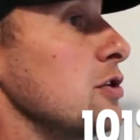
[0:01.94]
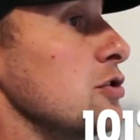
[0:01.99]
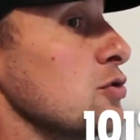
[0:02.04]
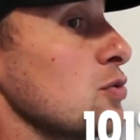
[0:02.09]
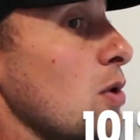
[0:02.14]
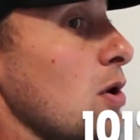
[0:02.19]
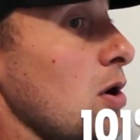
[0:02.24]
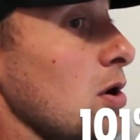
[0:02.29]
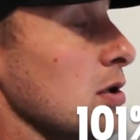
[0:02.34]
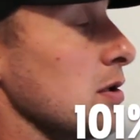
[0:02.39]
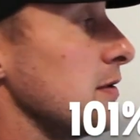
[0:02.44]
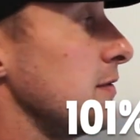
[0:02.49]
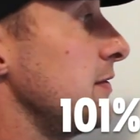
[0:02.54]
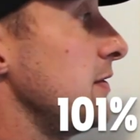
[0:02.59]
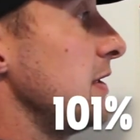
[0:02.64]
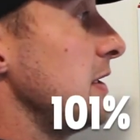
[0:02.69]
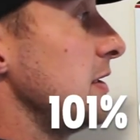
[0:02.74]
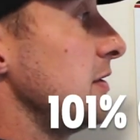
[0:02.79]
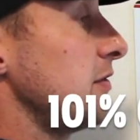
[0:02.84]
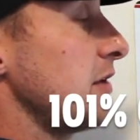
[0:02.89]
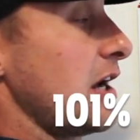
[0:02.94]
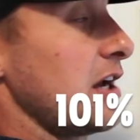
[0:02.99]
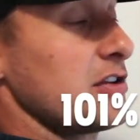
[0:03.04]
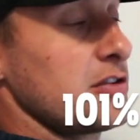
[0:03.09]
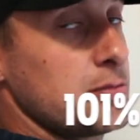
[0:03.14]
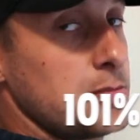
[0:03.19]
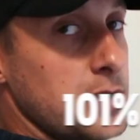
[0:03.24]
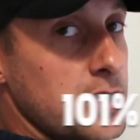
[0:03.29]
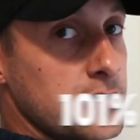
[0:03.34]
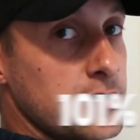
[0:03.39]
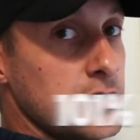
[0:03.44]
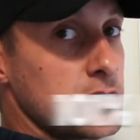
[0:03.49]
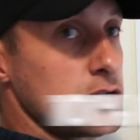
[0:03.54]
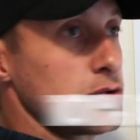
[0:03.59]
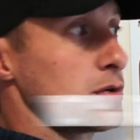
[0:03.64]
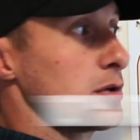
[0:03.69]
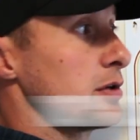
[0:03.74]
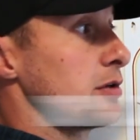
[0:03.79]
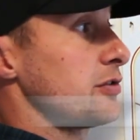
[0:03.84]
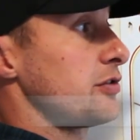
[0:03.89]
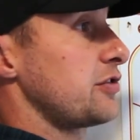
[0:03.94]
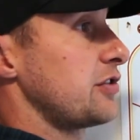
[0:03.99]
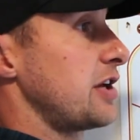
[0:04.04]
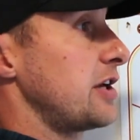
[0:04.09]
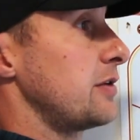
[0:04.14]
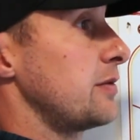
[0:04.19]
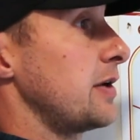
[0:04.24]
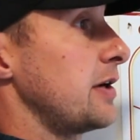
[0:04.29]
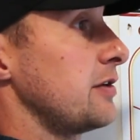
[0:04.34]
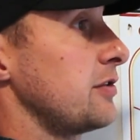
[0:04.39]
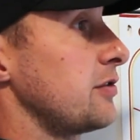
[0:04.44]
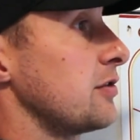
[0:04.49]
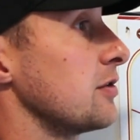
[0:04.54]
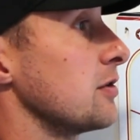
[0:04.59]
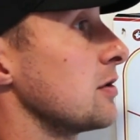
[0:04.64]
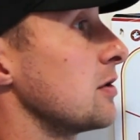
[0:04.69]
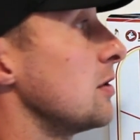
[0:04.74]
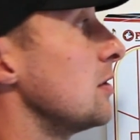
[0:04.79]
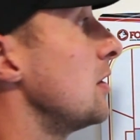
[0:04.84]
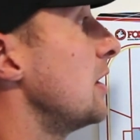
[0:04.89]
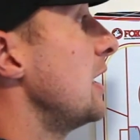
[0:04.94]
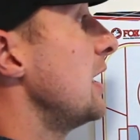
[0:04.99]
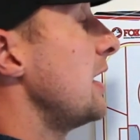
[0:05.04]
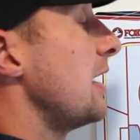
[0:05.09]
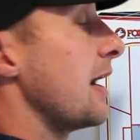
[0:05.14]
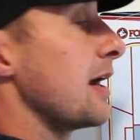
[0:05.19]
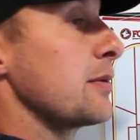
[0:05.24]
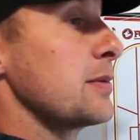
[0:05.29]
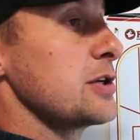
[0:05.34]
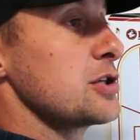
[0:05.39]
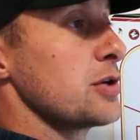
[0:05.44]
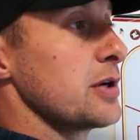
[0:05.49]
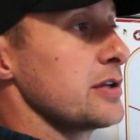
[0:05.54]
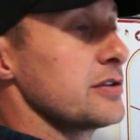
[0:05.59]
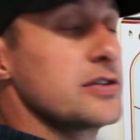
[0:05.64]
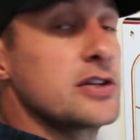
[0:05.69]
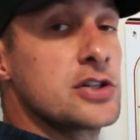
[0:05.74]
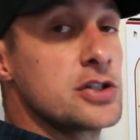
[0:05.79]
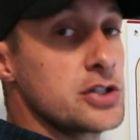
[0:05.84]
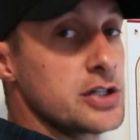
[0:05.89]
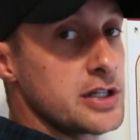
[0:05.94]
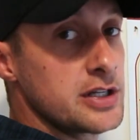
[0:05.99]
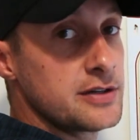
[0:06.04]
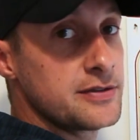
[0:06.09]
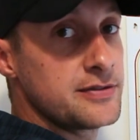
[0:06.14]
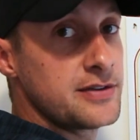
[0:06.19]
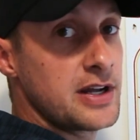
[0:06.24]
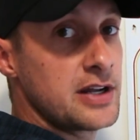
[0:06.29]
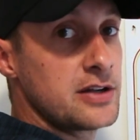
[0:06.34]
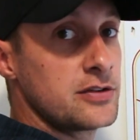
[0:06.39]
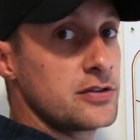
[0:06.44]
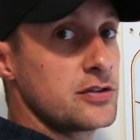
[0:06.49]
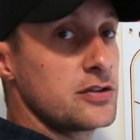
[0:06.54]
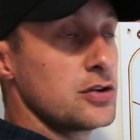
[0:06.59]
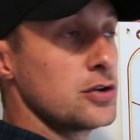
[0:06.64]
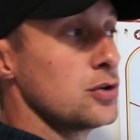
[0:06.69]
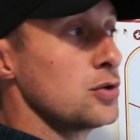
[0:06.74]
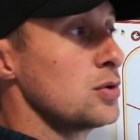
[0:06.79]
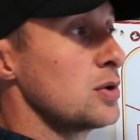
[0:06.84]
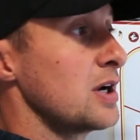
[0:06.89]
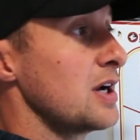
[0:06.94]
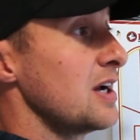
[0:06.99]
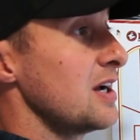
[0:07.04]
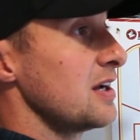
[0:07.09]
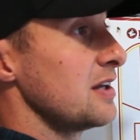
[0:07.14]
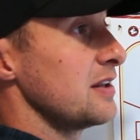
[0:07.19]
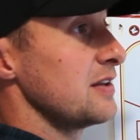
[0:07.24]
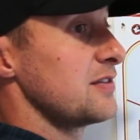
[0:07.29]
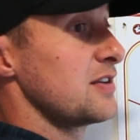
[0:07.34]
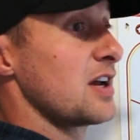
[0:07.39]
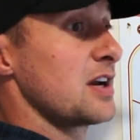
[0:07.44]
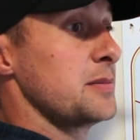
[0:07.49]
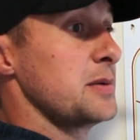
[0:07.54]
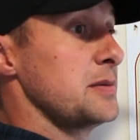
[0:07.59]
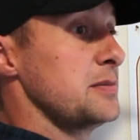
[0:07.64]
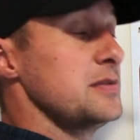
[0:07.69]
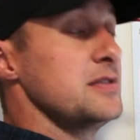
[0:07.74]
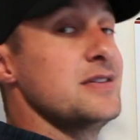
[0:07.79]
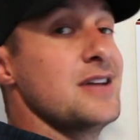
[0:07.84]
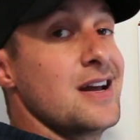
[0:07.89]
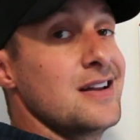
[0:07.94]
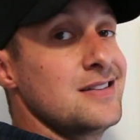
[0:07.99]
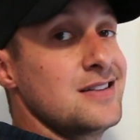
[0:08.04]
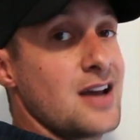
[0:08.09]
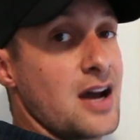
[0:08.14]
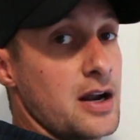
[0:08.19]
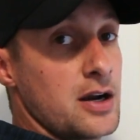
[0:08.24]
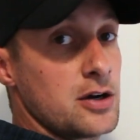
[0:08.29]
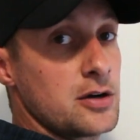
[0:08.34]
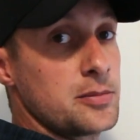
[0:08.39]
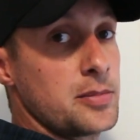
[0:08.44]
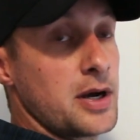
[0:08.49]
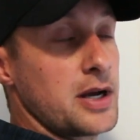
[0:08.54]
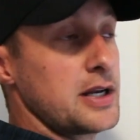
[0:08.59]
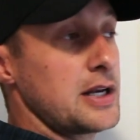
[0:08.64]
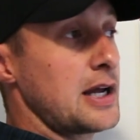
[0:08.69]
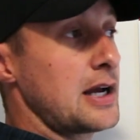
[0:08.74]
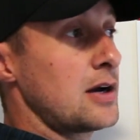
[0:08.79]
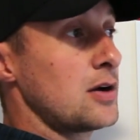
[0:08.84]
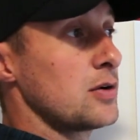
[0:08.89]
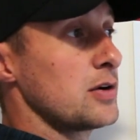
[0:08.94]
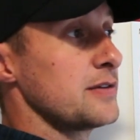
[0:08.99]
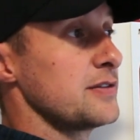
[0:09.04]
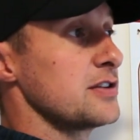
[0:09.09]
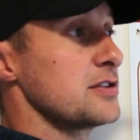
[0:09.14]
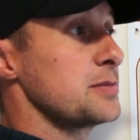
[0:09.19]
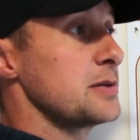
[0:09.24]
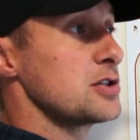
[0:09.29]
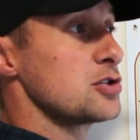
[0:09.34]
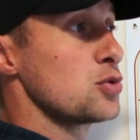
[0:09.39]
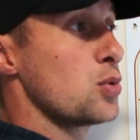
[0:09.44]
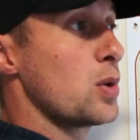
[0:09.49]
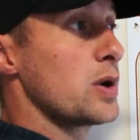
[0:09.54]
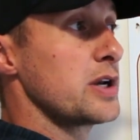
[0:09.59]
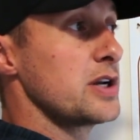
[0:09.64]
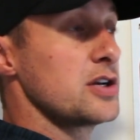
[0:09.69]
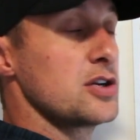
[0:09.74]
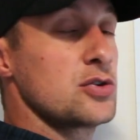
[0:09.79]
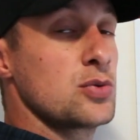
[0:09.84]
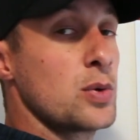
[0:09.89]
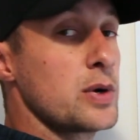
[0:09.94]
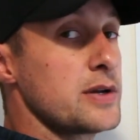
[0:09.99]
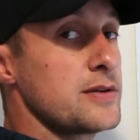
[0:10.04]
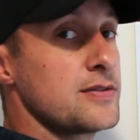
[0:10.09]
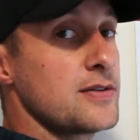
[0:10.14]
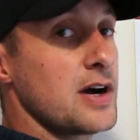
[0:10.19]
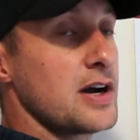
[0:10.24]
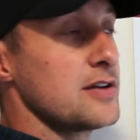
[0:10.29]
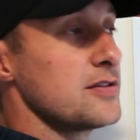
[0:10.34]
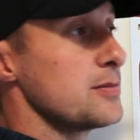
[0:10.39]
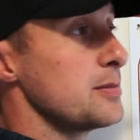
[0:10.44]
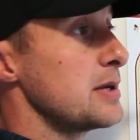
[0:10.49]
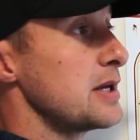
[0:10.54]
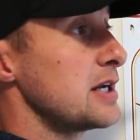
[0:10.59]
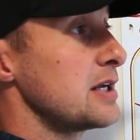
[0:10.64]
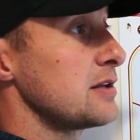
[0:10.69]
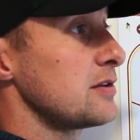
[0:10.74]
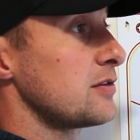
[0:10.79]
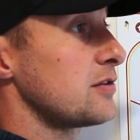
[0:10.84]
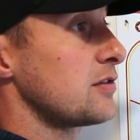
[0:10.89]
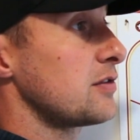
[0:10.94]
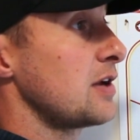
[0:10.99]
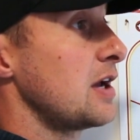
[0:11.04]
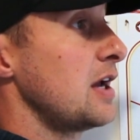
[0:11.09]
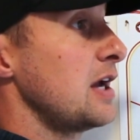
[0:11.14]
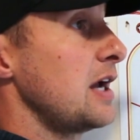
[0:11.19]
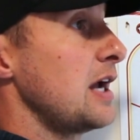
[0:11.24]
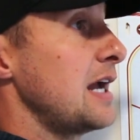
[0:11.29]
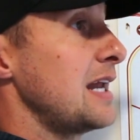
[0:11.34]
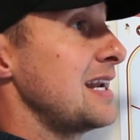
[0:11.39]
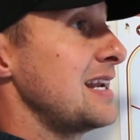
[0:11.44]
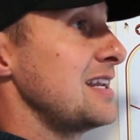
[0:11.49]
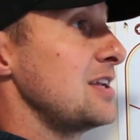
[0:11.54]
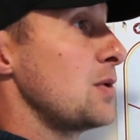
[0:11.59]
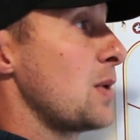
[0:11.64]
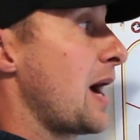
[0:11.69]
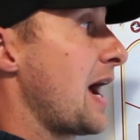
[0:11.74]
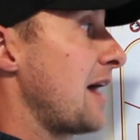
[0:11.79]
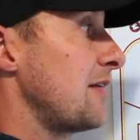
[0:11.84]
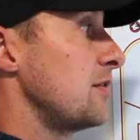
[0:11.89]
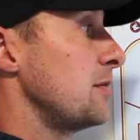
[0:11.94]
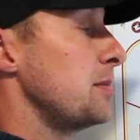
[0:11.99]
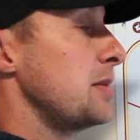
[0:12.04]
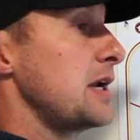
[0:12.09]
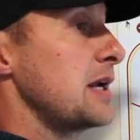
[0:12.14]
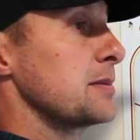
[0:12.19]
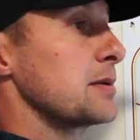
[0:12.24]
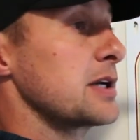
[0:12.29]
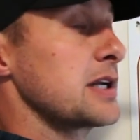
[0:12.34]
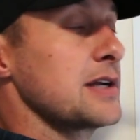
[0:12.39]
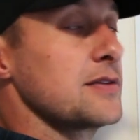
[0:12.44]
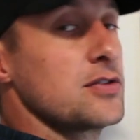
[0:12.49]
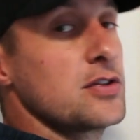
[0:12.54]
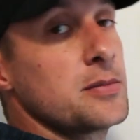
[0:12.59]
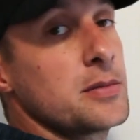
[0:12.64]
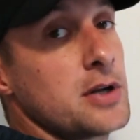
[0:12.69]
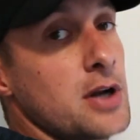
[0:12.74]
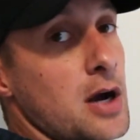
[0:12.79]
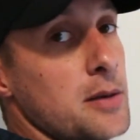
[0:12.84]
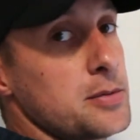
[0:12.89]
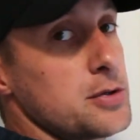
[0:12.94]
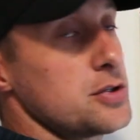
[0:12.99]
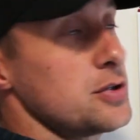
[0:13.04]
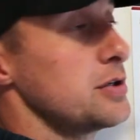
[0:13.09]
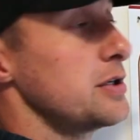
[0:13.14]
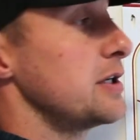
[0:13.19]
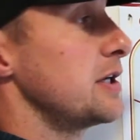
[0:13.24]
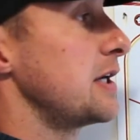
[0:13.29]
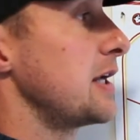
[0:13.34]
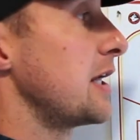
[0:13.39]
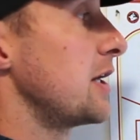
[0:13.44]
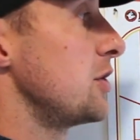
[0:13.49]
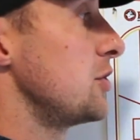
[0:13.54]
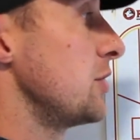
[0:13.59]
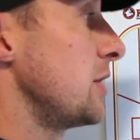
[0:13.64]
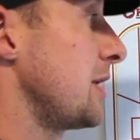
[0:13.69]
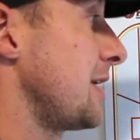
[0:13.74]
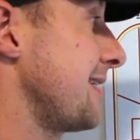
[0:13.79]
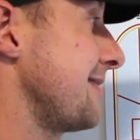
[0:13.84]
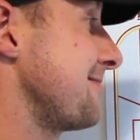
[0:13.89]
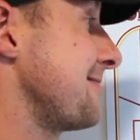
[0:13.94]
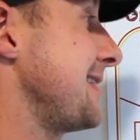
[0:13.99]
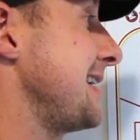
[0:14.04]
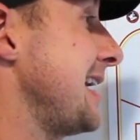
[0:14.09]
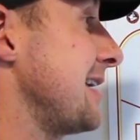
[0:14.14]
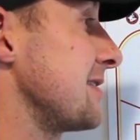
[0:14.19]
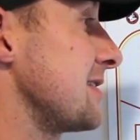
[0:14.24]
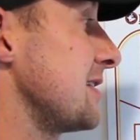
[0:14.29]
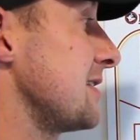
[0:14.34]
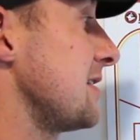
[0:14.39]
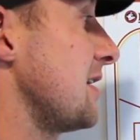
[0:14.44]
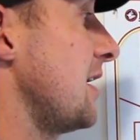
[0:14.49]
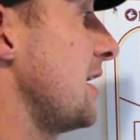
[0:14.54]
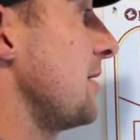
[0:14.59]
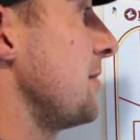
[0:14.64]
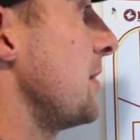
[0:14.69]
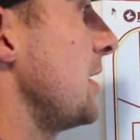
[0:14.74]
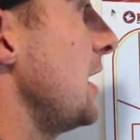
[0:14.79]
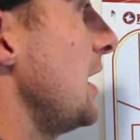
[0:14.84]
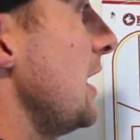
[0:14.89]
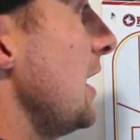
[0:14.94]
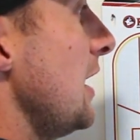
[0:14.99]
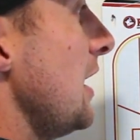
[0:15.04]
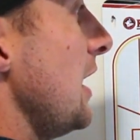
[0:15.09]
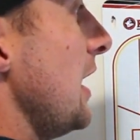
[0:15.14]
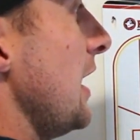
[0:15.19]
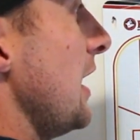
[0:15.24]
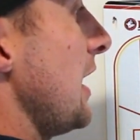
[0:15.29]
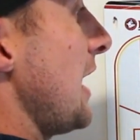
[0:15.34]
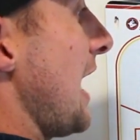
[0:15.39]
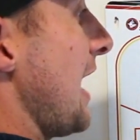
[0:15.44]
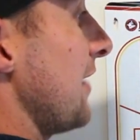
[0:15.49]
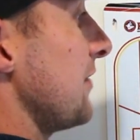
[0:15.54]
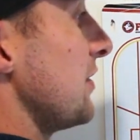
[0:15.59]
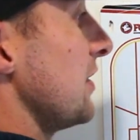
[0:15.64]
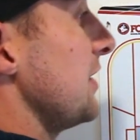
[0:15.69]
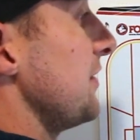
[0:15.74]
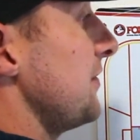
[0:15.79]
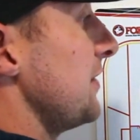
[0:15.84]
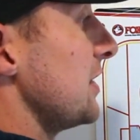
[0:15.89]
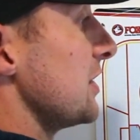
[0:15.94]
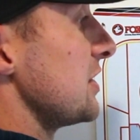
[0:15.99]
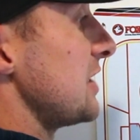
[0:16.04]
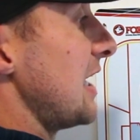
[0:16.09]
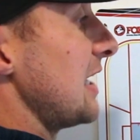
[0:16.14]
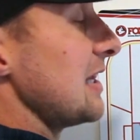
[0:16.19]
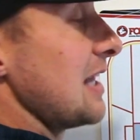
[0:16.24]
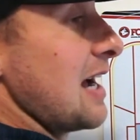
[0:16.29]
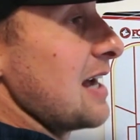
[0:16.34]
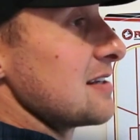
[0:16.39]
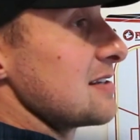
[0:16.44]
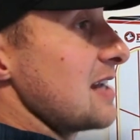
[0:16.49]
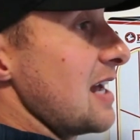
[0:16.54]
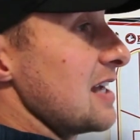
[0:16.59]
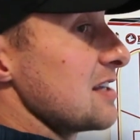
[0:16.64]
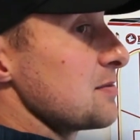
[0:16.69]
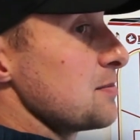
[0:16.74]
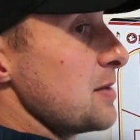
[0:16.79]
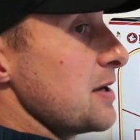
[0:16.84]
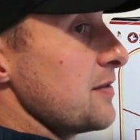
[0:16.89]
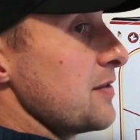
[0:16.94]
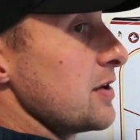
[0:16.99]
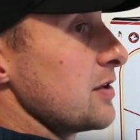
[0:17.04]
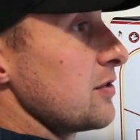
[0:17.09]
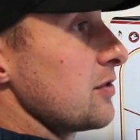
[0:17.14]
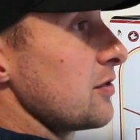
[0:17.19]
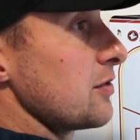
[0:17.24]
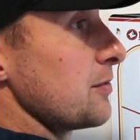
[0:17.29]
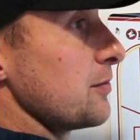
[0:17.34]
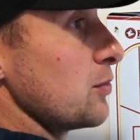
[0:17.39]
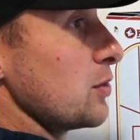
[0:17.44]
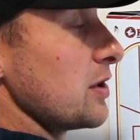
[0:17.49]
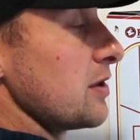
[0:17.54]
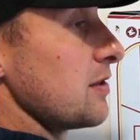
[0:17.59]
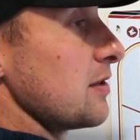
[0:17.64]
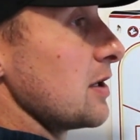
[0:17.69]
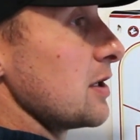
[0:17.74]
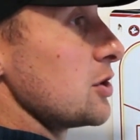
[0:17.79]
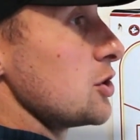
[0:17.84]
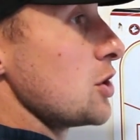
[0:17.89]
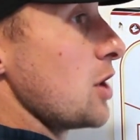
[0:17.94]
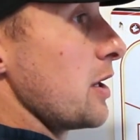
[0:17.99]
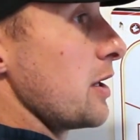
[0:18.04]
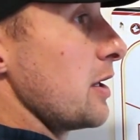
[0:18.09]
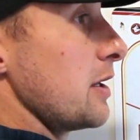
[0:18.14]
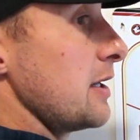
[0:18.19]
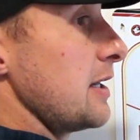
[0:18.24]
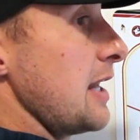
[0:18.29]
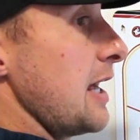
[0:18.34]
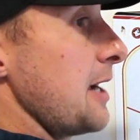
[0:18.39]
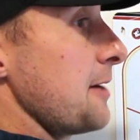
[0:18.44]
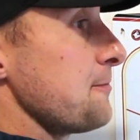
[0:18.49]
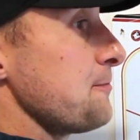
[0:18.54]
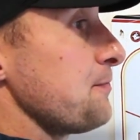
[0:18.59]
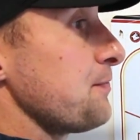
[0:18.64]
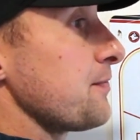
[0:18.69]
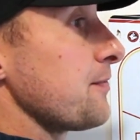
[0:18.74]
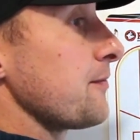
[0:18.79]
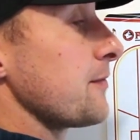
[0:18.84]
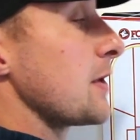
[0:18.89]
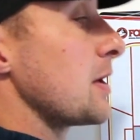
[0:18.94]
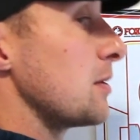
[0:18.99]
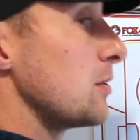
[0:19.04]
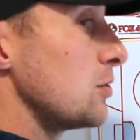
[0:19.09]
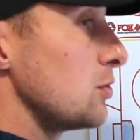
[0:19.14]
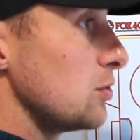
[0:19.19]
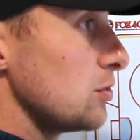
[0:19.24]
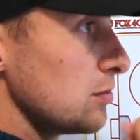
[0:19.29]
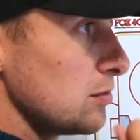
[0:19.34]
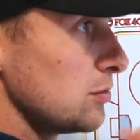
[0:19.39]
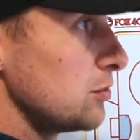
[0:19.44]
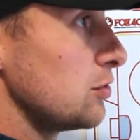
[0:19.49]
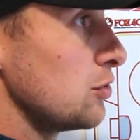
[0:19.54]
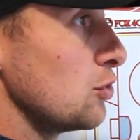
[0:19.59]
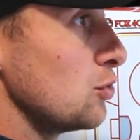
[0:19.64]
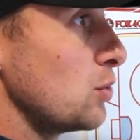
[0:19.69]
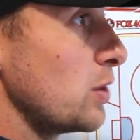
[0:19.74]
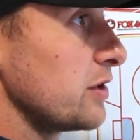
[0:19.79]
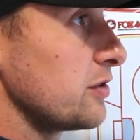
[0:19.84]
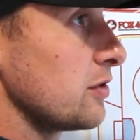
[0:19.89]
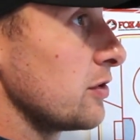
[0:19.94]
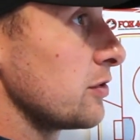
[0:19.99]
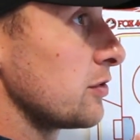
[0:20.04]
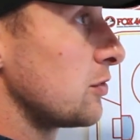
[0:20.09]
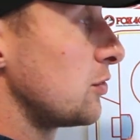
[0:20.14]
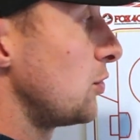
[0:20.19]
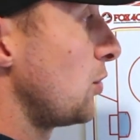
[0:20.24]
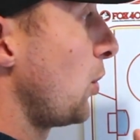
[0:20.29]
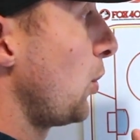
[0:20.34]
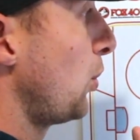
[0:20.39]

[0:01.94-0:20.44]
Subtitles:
do all of these S-pivot drills, center ice circle. How do we transition into phase 2? They've got to be dead tired by now. If it's been 20 to 25 minutes and you haven't been able to give them an opportunity to get a drink, now's the time. And after they finish that last S-pivots with a shot on net, 2 whistles,